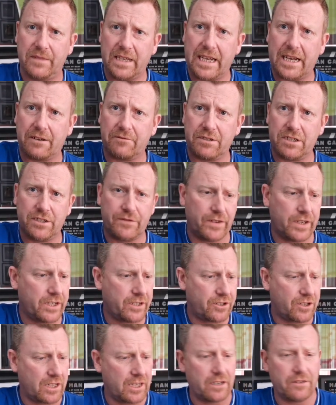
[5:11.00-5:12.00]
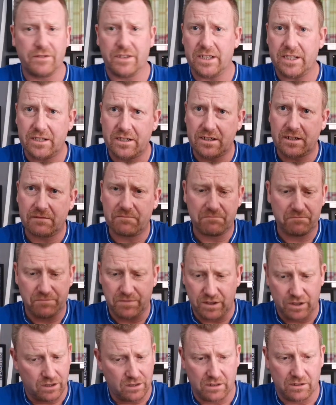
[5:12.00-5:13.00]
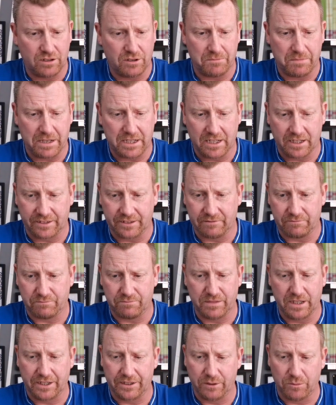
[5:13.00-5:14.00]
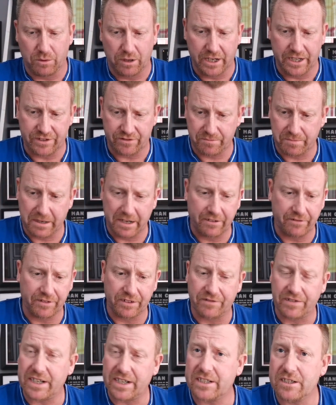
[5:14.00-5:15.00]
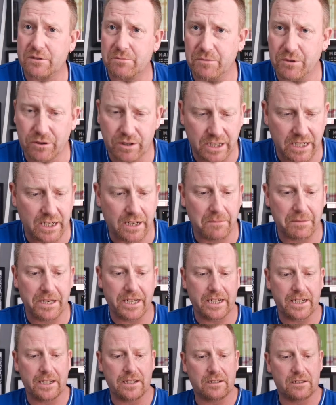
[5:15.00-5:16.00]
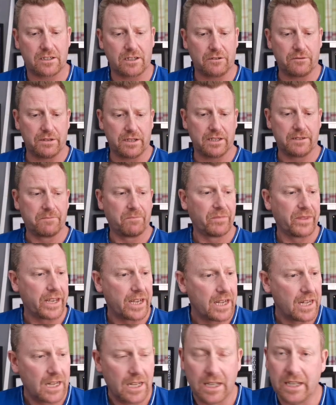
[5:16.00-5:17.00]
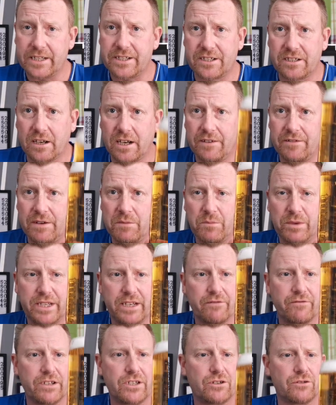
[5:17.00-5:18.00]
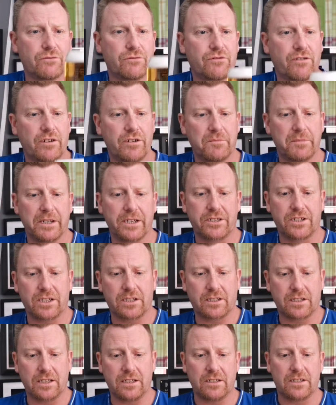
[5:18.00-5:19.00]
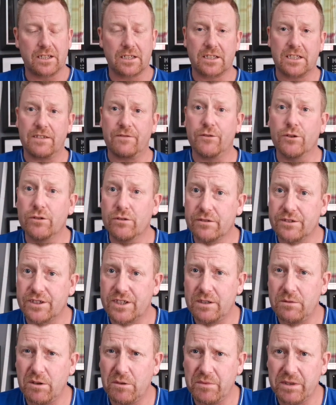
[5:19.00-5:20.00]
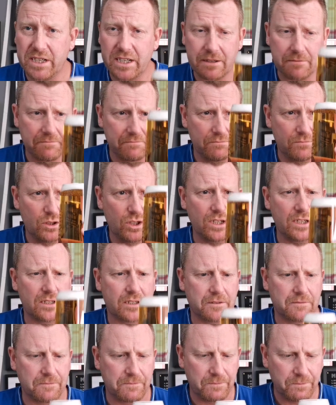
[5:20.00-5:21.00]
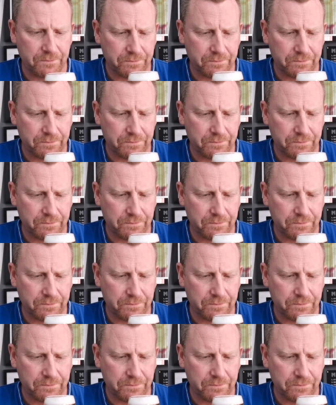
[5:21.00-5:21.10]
the Aldis version over this, you'd be none the wiser, apart from the fact it's more carbonated. So let's dive in with the original Kronenbourg 1664, see what we get. Cheers.